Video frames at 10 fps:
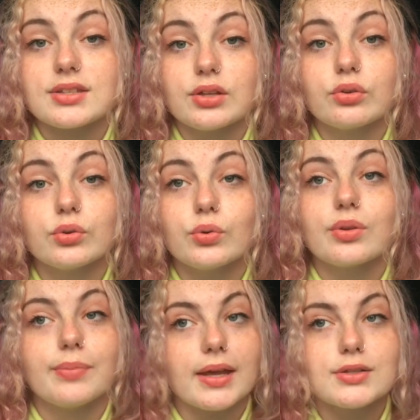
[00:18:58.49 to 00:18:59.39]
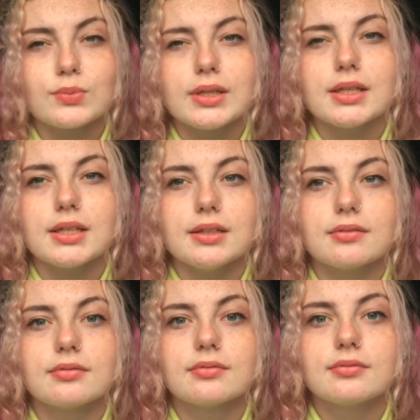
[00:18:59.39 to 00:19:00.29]
They'll know the best way to
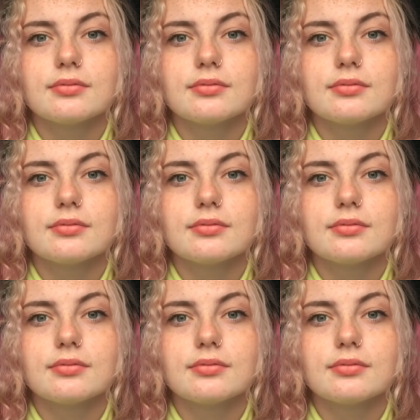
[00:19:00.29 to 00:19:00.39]
heal